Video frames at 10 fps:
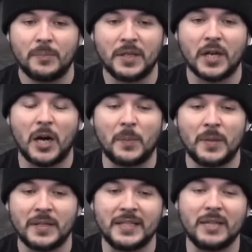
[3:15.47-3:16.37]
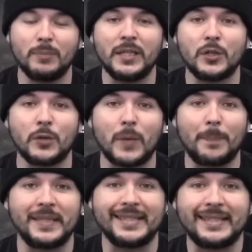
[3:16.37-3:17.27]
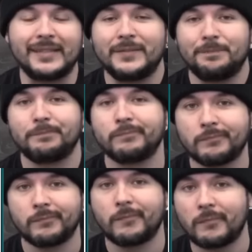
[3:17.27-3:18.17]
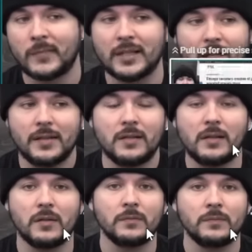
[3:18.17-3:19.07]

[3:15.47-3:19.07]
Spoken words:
become deeply corrupted. That's how things go.